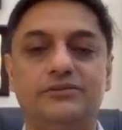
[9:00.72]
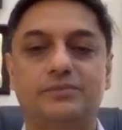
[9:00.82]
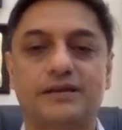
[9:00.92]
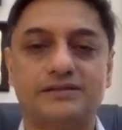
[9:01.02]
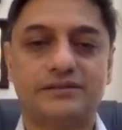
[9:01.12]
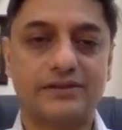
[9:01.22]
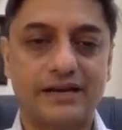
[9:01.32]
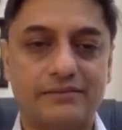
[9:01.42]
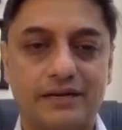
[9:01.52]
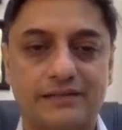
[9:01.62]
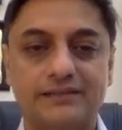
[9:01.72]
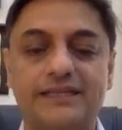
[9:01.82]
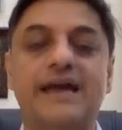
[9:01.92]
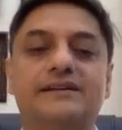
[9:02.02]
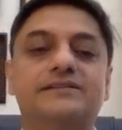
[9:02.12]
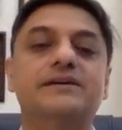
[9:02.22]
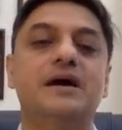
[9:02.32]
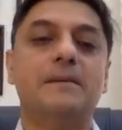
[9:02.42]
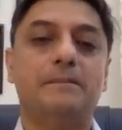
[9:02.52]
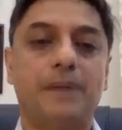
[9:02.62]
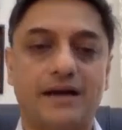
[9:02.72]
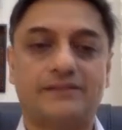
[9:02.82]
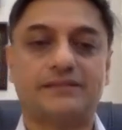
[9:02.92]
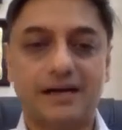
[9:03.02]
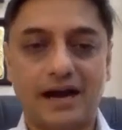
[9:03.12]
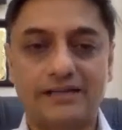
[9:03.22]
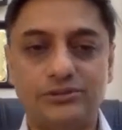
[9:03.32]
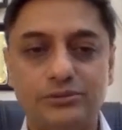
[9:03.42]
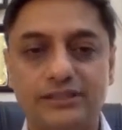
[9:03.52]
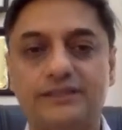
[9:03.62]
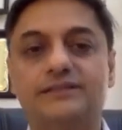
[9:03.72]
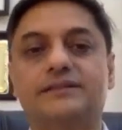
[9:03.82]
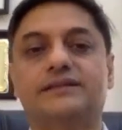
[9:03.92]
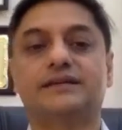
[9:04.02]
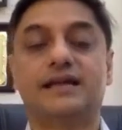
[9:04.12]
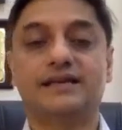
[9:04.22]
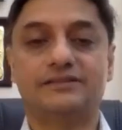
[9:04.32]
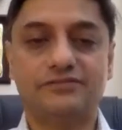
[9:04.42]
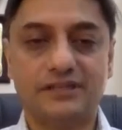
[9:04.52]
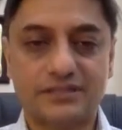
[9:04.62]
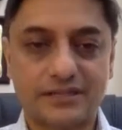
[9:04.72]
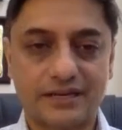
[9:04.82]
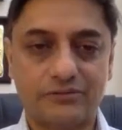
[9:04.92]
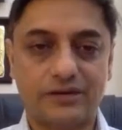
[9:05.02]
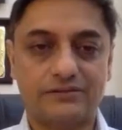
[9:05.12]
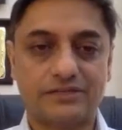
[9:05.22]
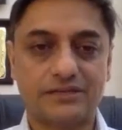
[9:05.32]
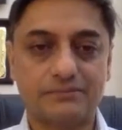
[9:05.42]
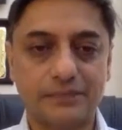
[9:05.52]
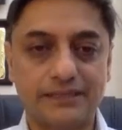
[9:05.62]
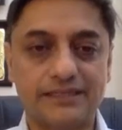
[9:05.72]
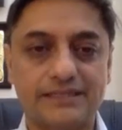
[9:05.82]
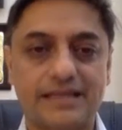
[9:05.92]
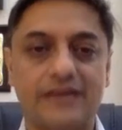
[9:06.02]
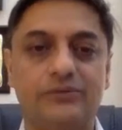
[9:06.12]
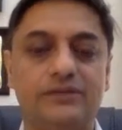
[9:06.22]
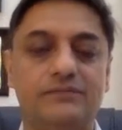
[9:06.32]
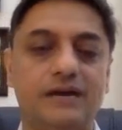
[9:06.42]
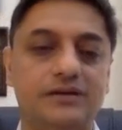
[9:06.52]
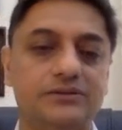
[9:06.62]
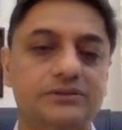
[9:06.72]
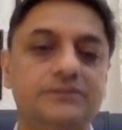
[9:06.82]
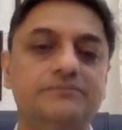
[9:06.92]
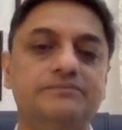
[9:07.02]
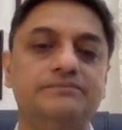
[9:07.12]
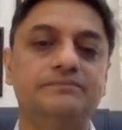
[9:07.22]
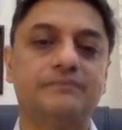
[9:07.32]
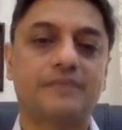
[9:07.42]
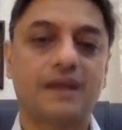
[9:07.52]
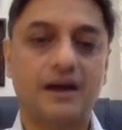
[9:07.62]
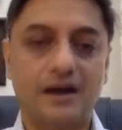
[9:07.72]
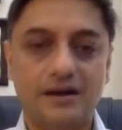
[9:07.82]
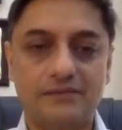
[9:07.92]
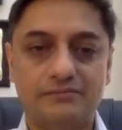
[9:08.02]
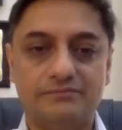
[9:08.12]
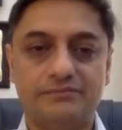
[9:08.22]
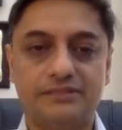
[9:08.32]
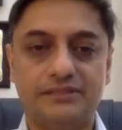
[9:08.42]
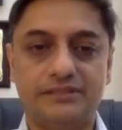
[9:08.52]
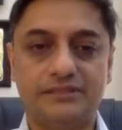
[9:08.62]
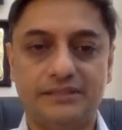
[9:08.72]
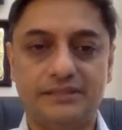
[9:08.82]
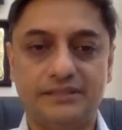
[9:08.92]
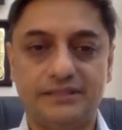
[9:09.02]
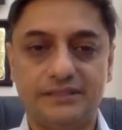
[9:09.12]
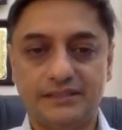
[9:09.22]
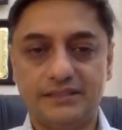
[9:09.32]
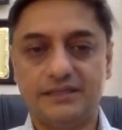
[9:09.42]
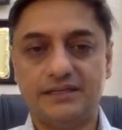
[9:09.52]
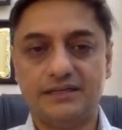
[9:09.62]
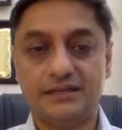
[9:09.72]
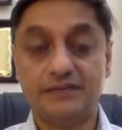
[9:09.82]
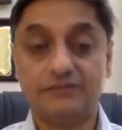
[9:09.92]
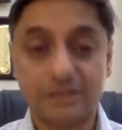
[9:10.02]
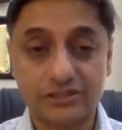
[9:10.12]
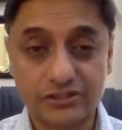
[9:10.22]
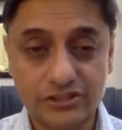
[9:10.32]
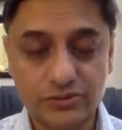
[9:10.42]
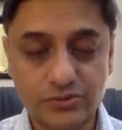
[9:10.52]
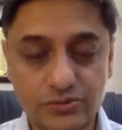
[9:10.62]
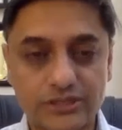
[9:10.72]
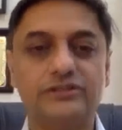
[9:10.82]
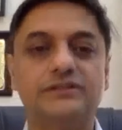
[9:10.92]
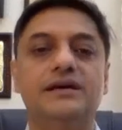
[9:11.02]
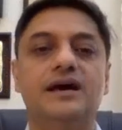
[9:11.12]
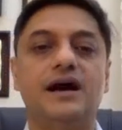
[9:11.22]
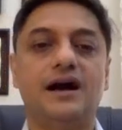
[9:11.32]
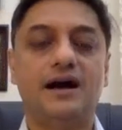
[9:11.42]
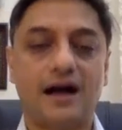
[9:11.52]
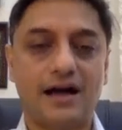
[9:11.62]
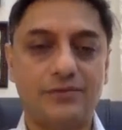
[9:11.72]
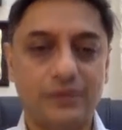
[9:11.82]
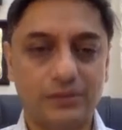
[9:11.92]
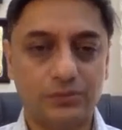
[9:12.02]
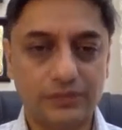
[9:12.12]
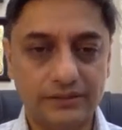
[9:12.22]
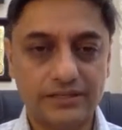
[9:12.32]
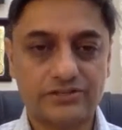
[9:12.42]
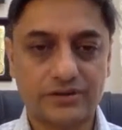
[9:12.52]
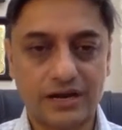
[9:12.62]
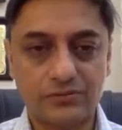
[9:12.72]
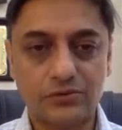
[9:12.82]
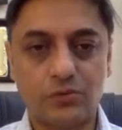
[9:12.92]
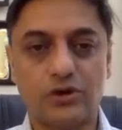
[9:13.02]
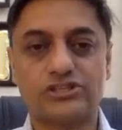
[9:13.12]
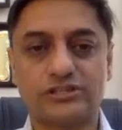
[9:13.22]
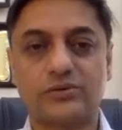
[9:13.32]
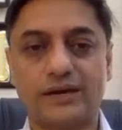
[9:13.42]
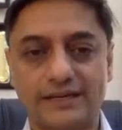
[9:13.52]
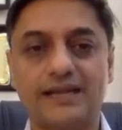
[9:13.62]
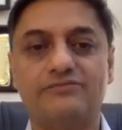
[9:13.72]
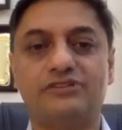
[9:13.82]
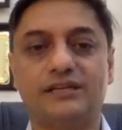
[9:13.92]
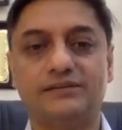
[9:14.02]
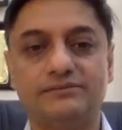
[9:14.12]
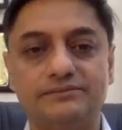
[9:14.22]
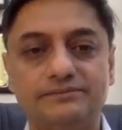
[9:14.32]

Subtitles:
to press the red button yet. But I do think that unlike the first time where I was completely sanguine about the inflation situation, I will, in this round, watch it quite carefully.